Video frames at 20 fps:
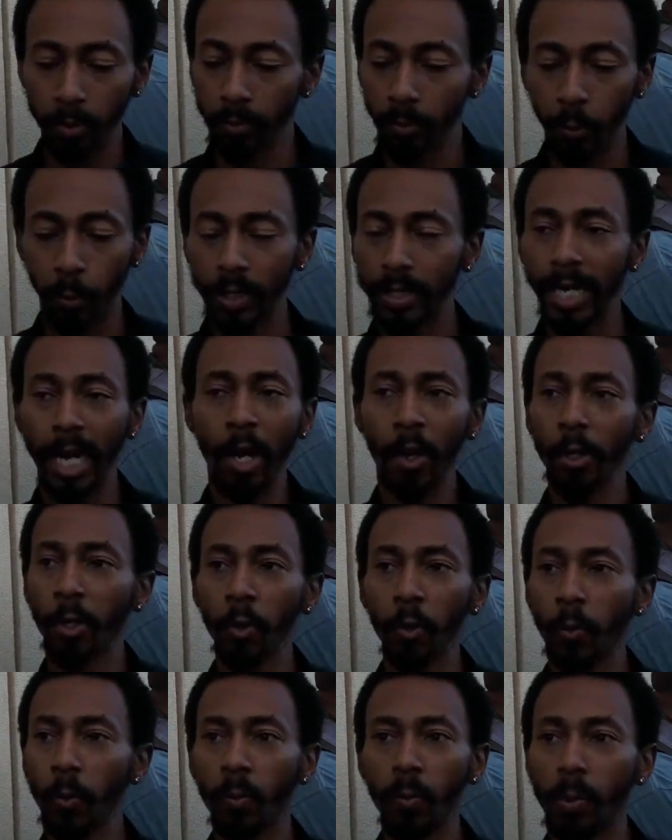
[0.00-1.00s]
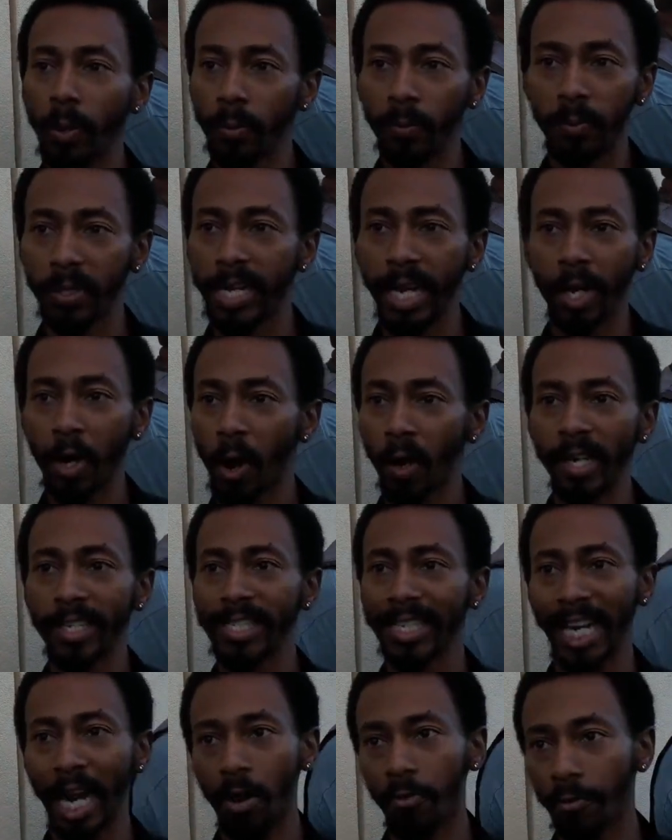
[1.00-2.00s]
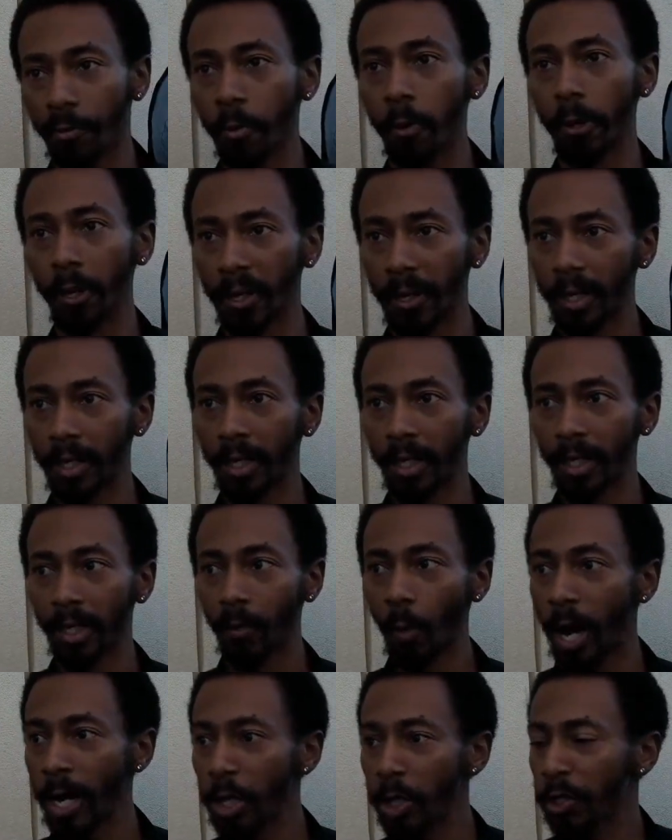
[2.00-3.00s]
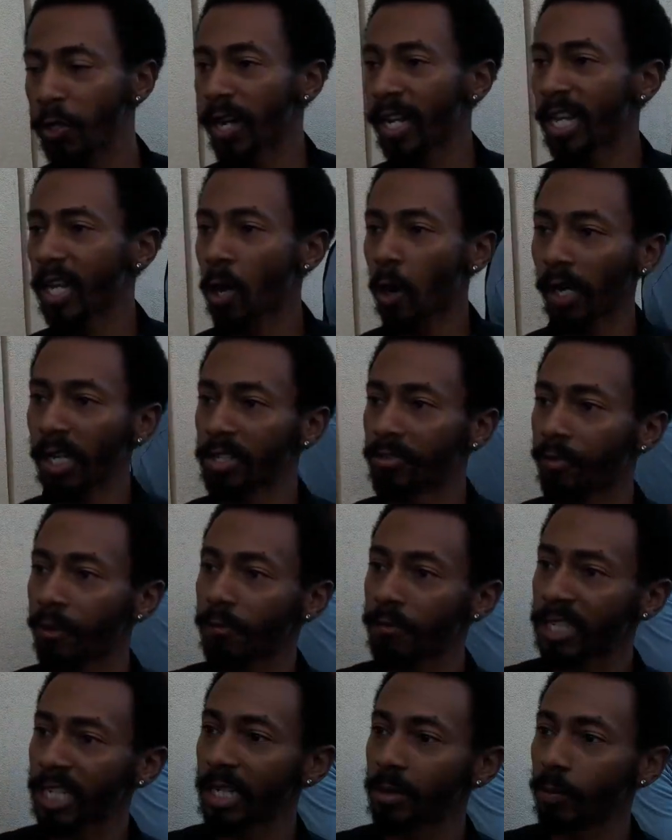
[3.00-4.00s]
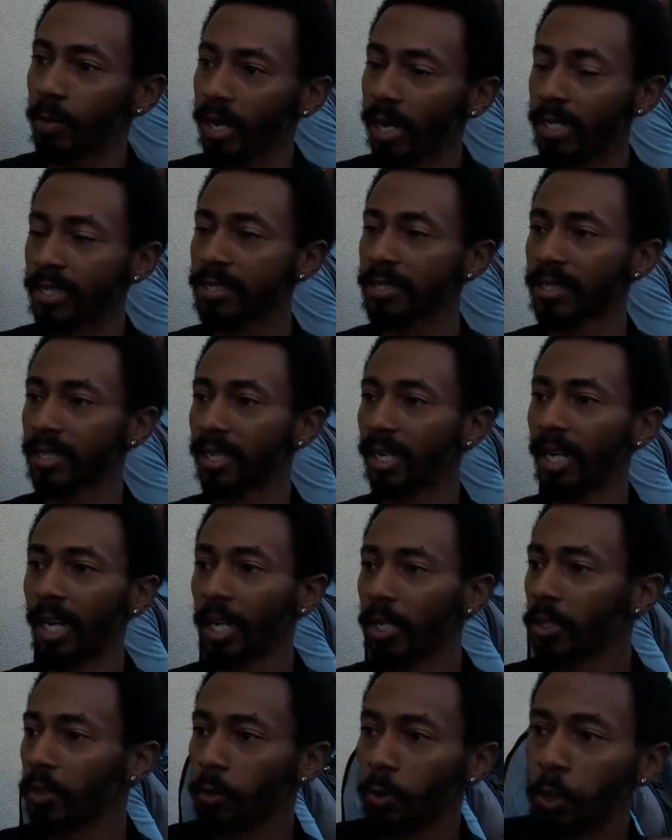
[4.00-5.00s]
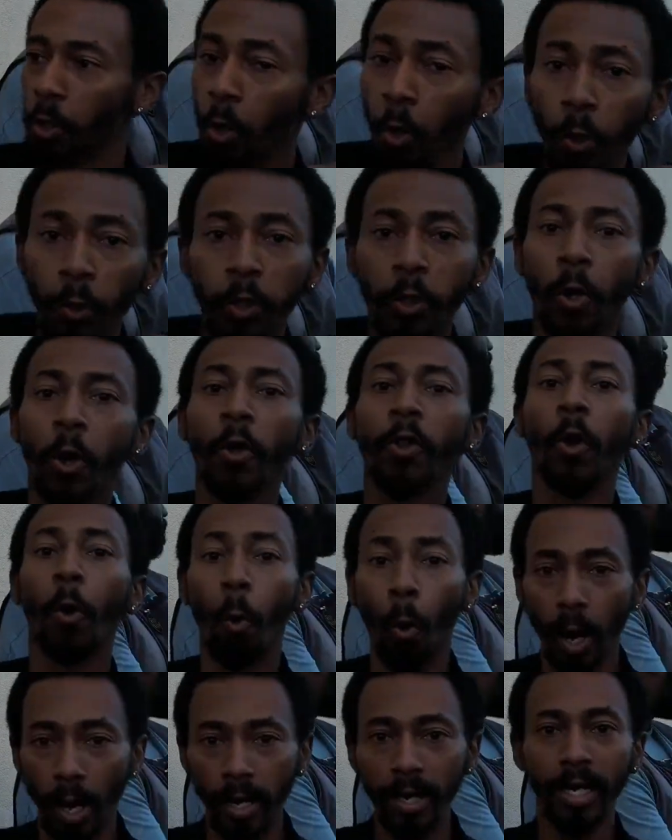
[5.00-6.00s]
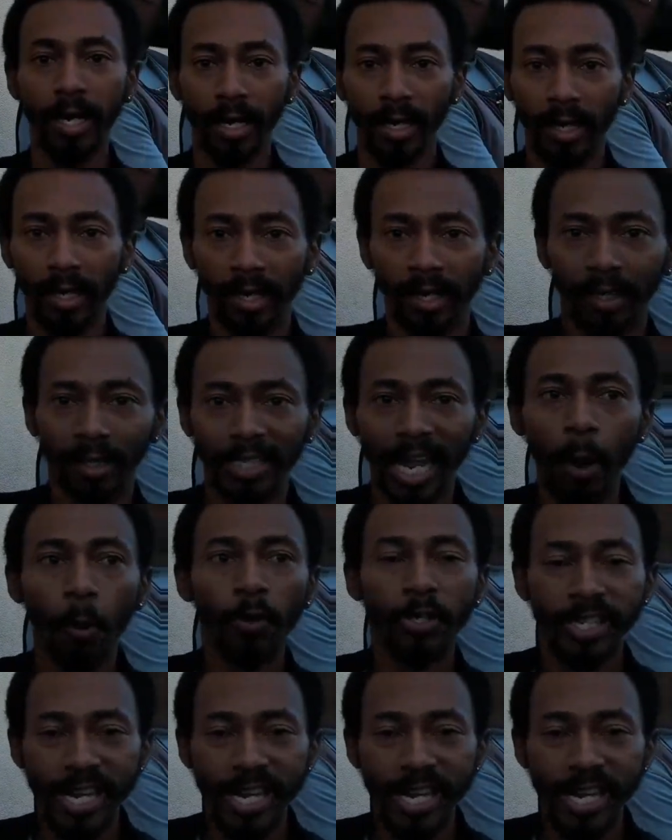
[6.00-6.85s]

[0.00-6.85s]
what the hell you getting all this clout for? Why Why you trying to get all this 15 minutes? Oh, somebody get you. You're the one that yeah. was